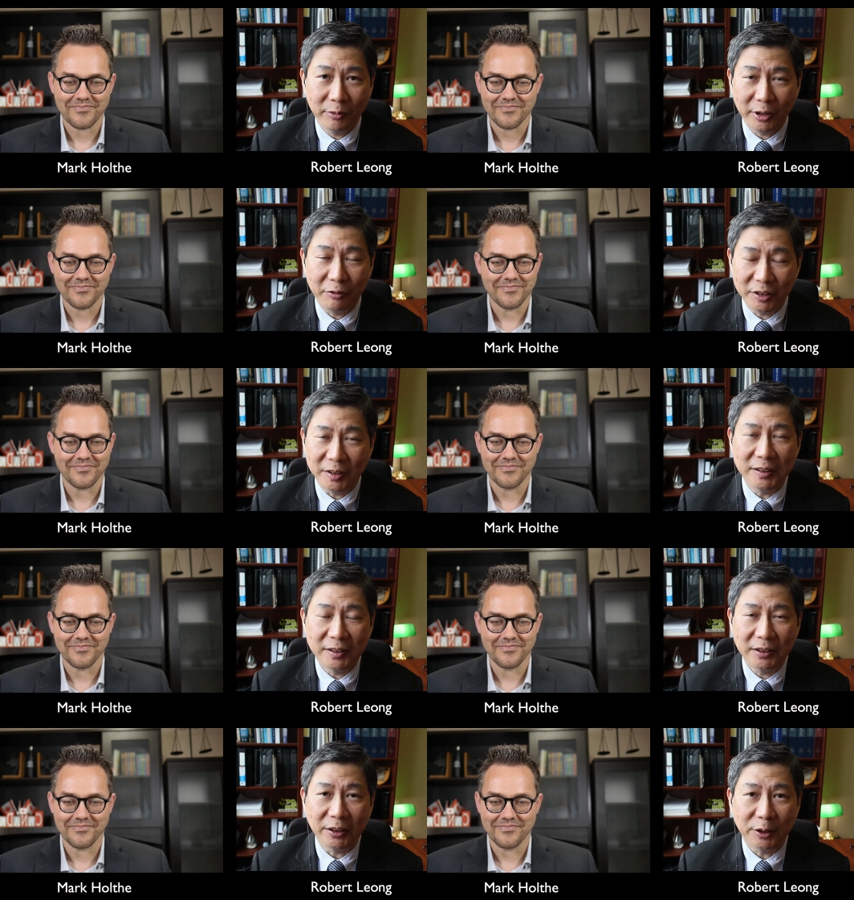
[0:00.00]
Speaker 1: ever
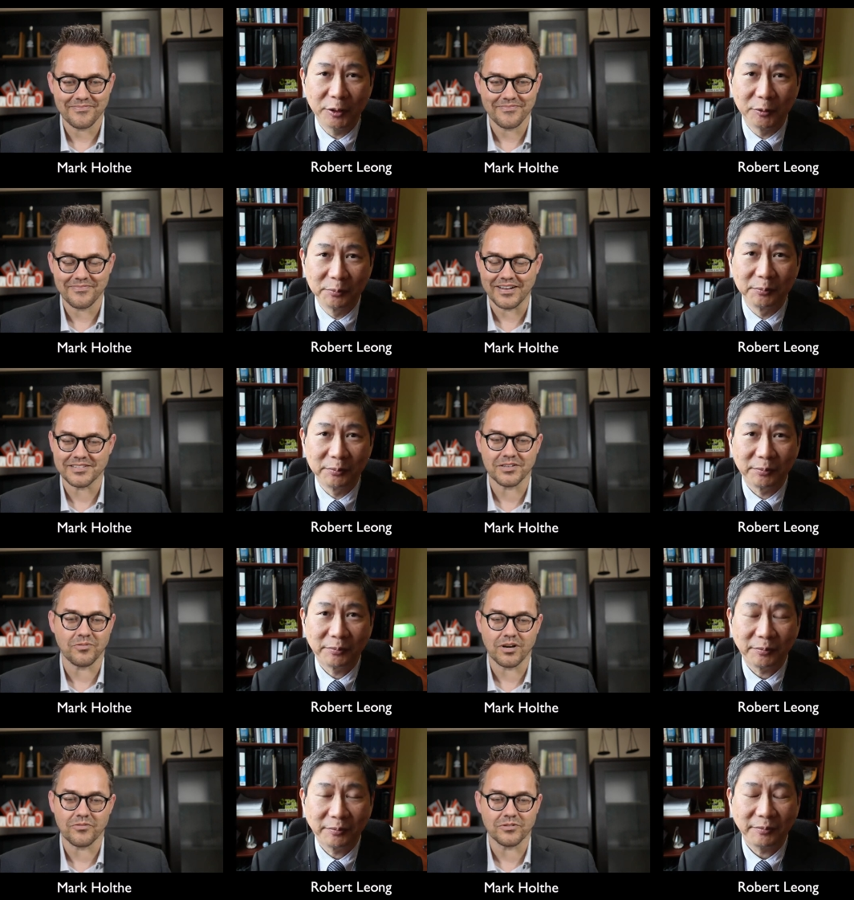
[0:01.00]
since. Yeah,
Speaker 2: that's a
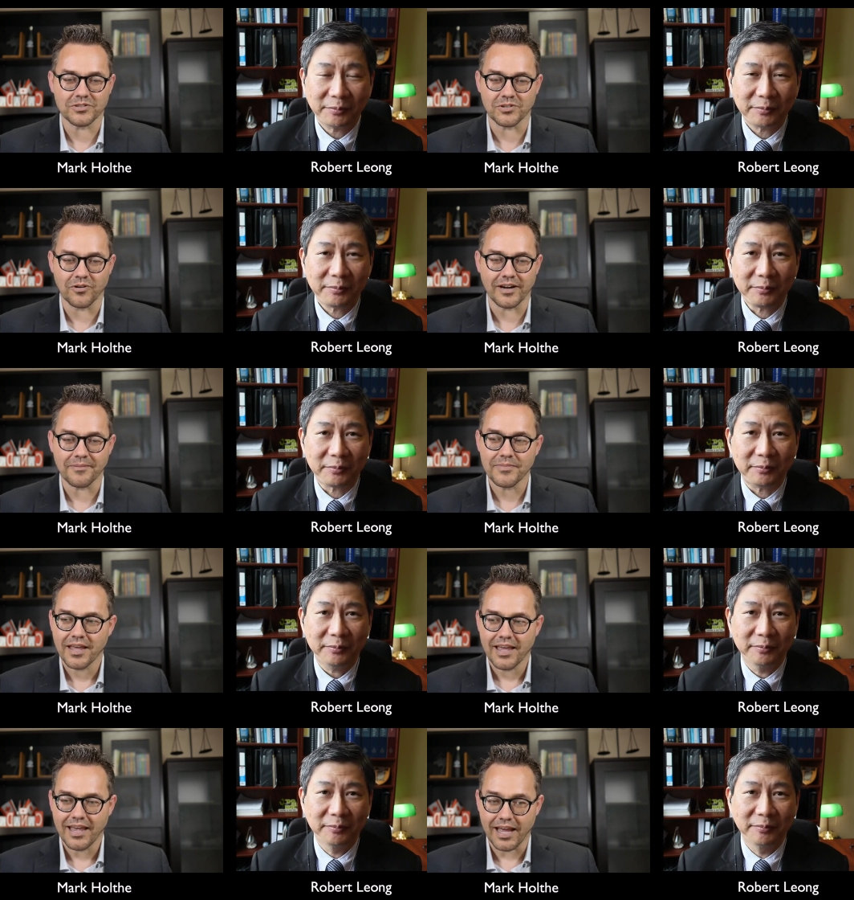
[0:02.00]
wonderful story.
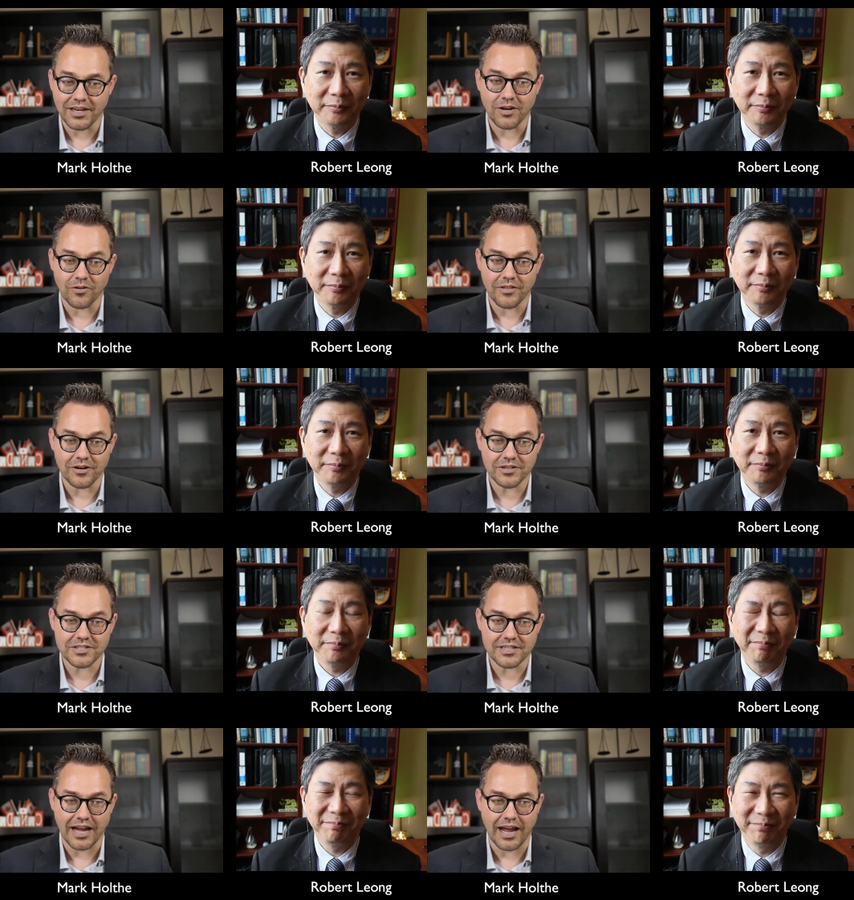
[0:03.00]
And you know,
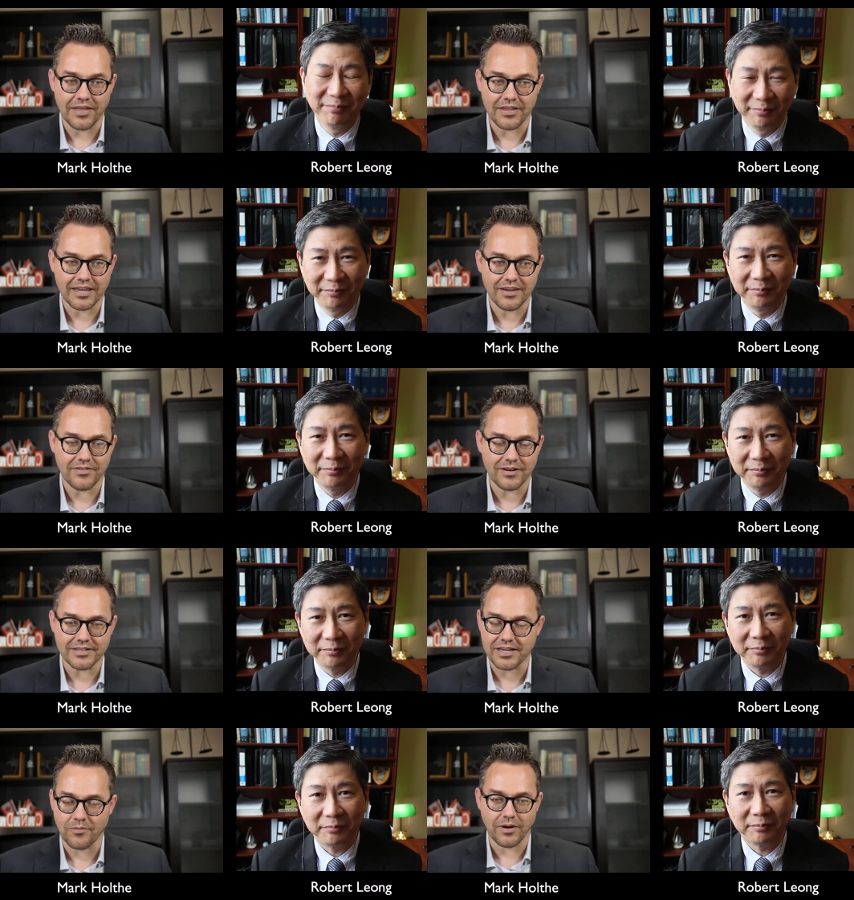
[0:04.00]
there's I think even
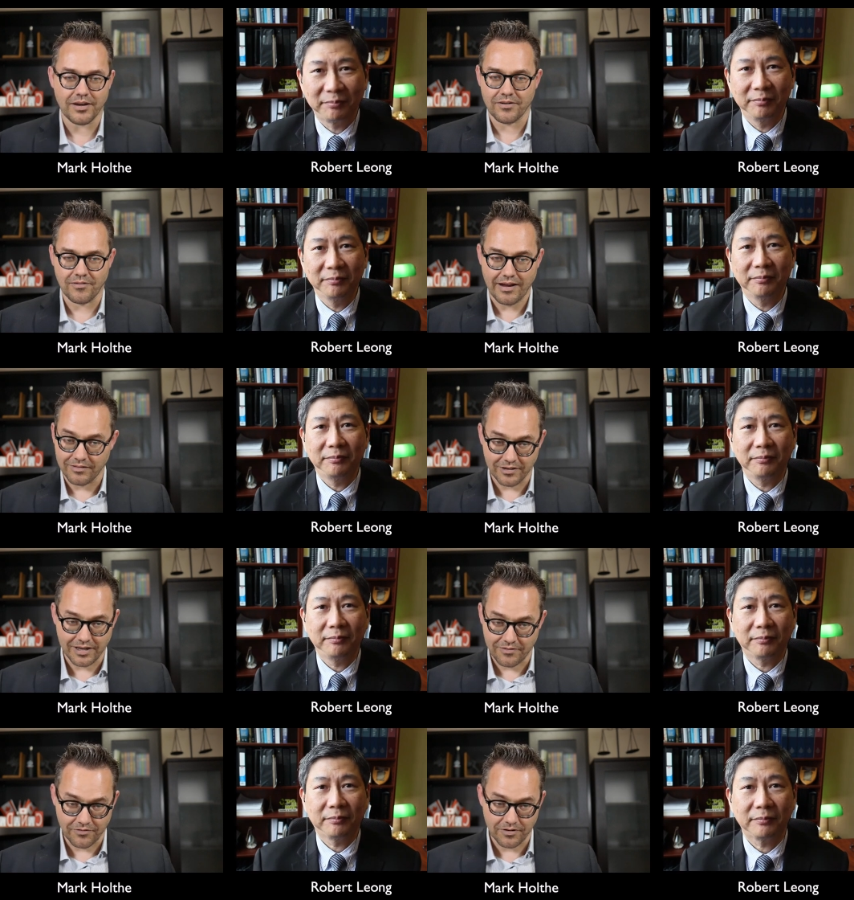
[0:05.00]
as I went around
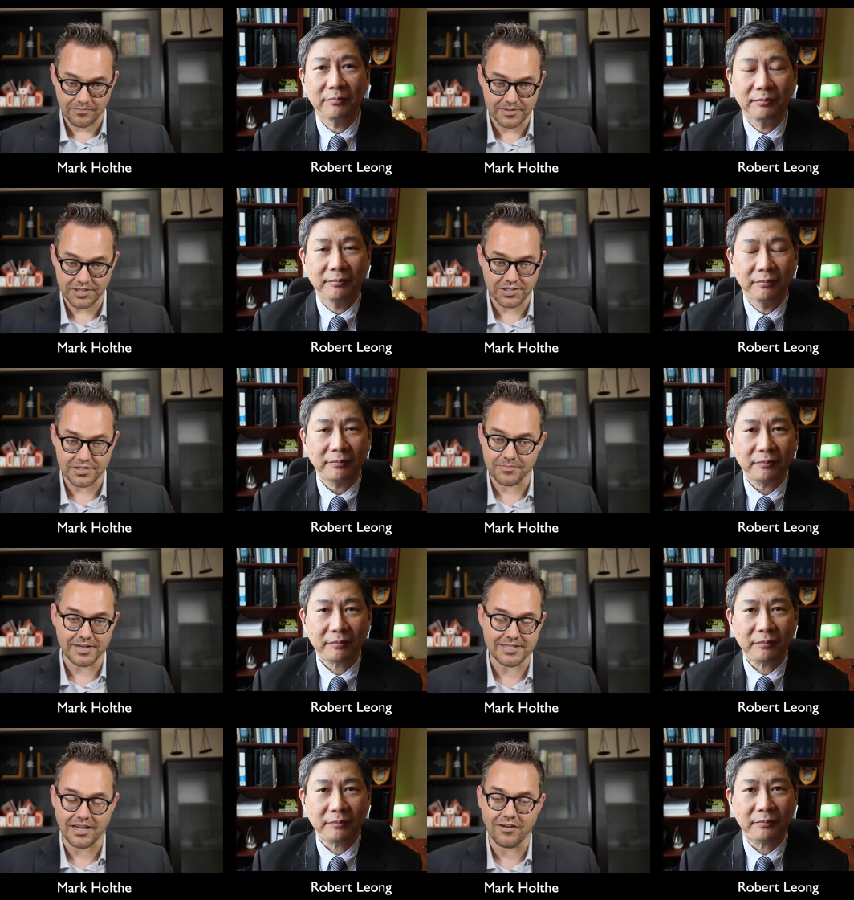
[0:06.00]
looking for positions
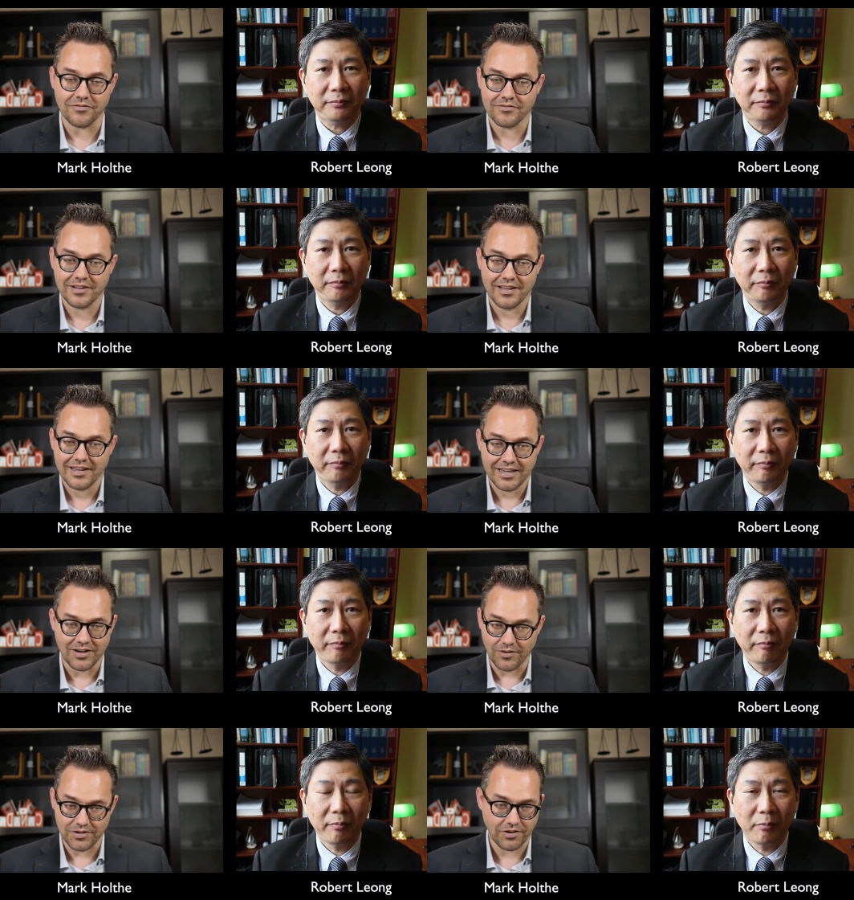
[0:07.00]
myself,
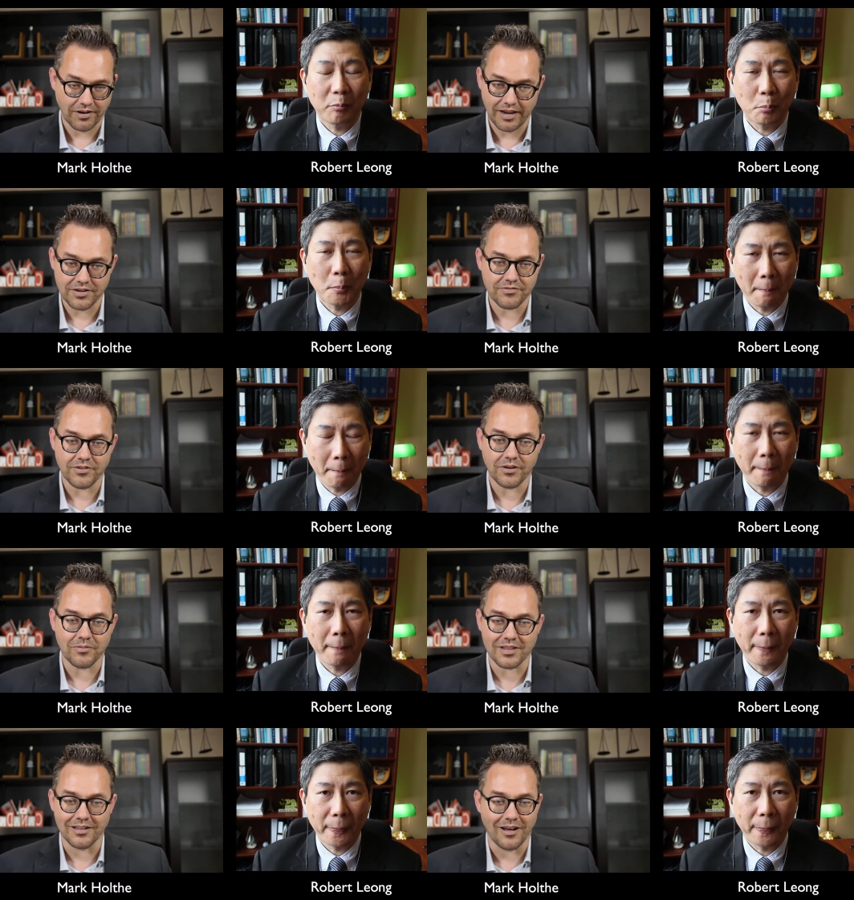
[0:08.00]
you know,
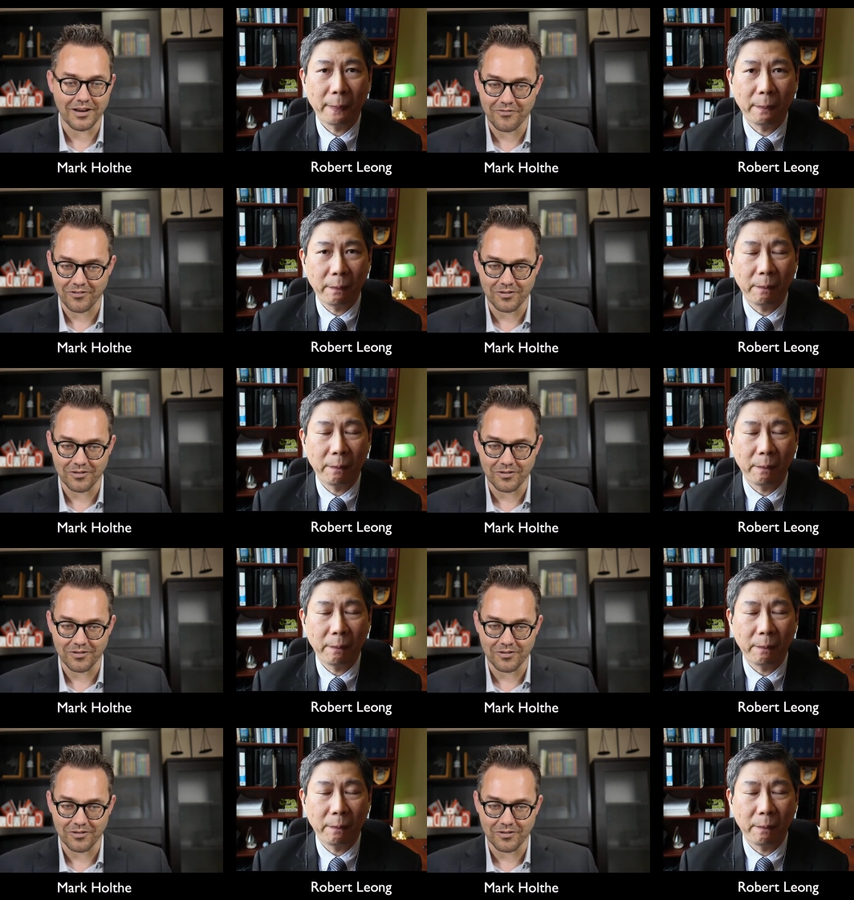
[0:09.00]
interviewing with a lot of